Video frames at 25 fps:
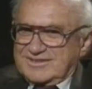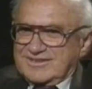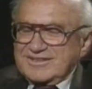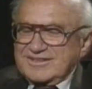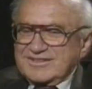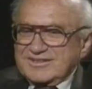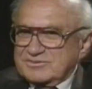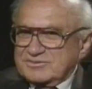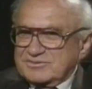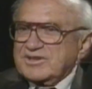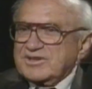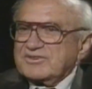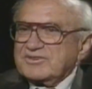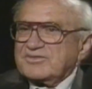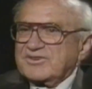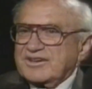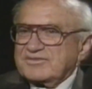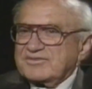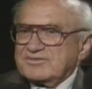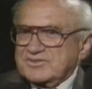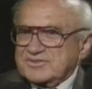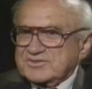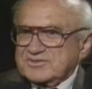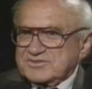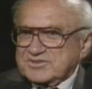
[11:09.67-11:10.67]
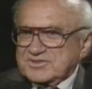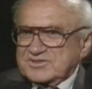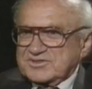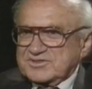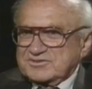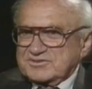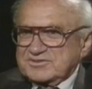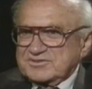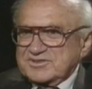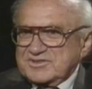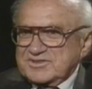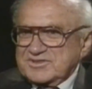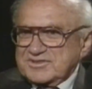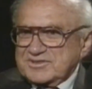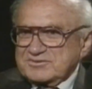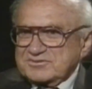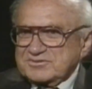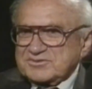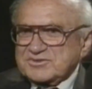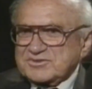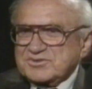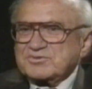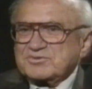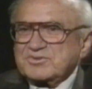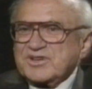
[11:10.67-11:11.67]
25 years ago. It was
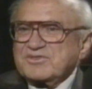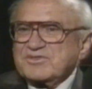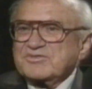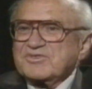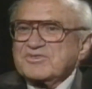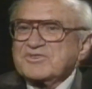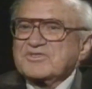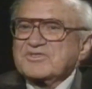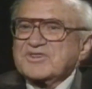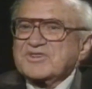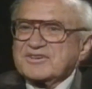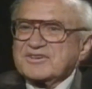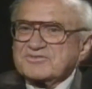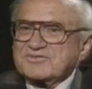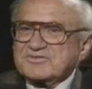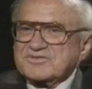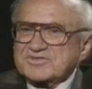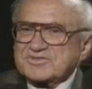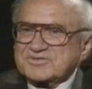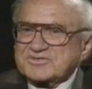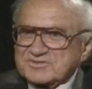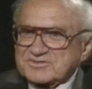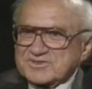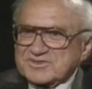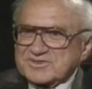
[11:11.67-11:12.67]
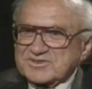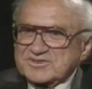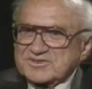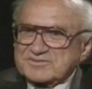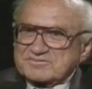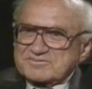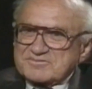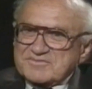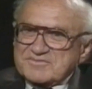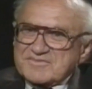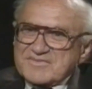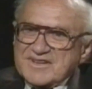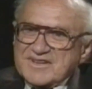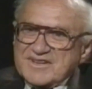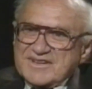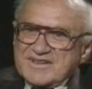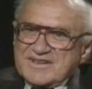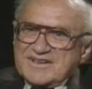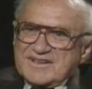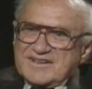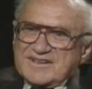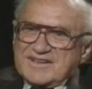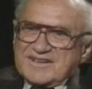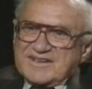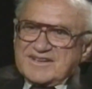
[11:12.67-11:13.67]
the 25th anniversary.
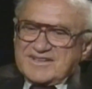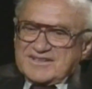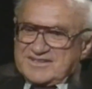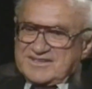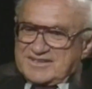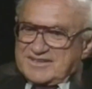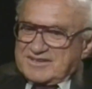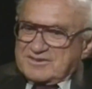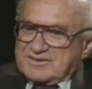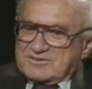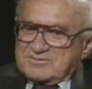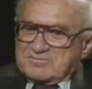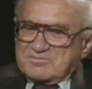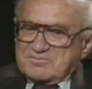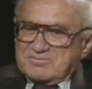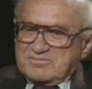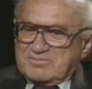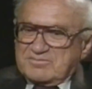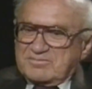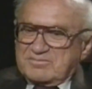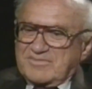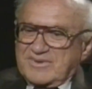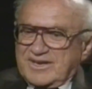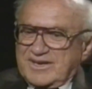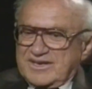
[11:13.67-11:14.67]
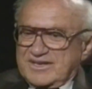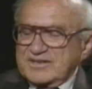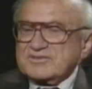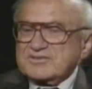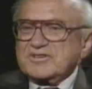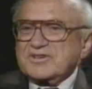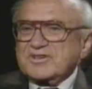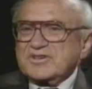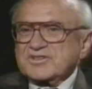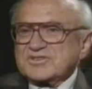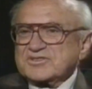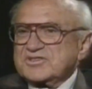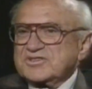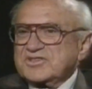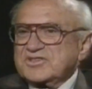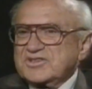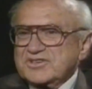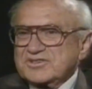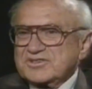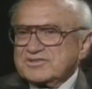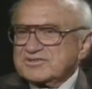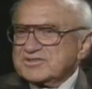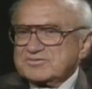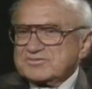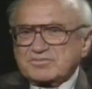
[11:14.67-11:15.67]
And my introduction
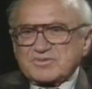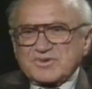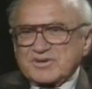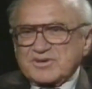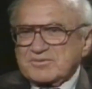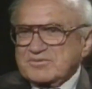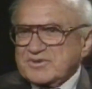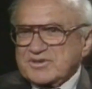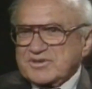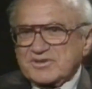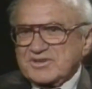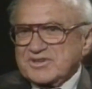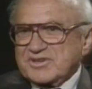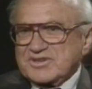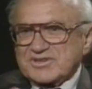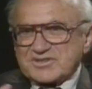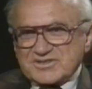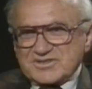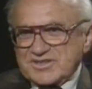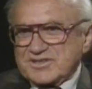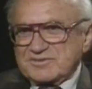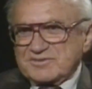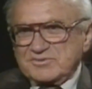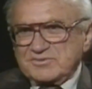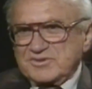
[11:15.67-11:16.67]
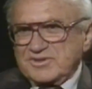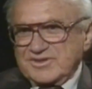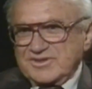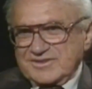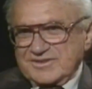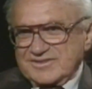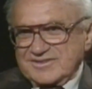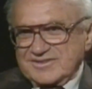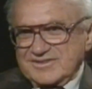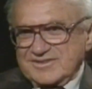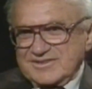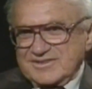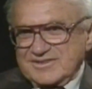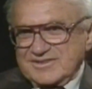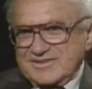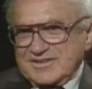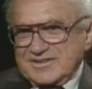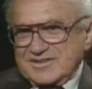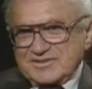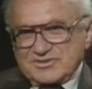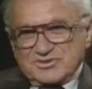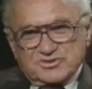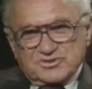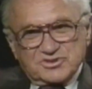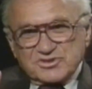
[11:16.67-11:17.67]
here is primarily the same one.
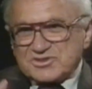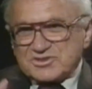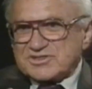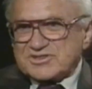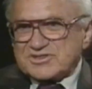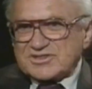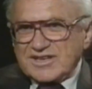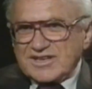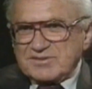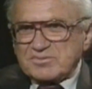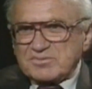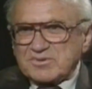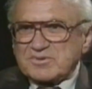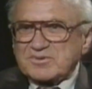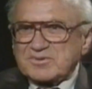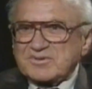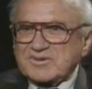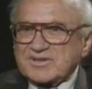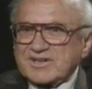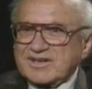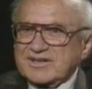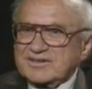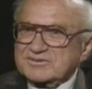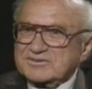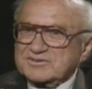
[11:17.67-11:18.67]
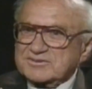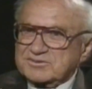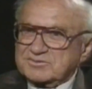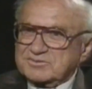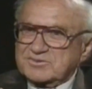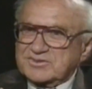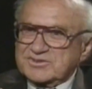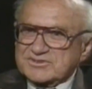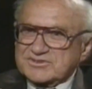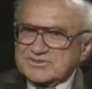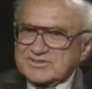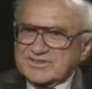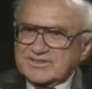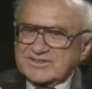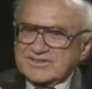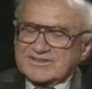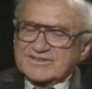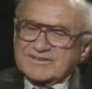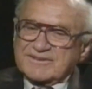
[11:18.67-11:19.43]
It's just as applicable now as it was then.